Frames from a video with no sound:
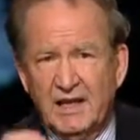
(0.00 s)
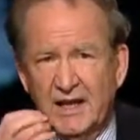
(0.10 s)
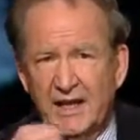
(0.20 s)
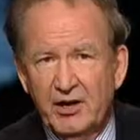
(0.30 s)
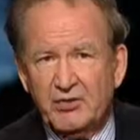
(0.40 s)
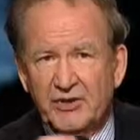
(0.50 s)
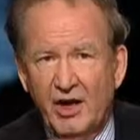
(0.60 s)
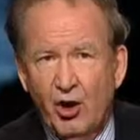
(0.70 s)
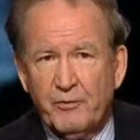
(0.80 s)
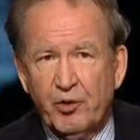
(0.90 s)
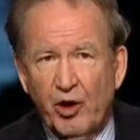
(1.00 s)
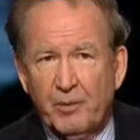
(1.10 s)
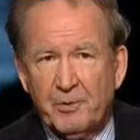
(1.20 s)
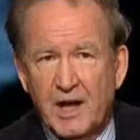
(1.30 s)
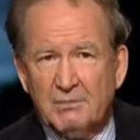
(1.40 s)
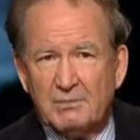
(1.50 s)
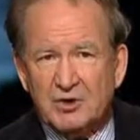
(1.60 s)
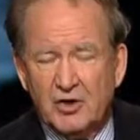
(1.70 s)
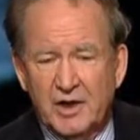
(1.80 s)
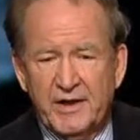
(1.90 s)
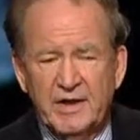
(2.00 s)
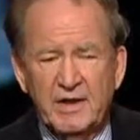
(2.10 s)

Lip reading: Now, here's the overall problem, Sean.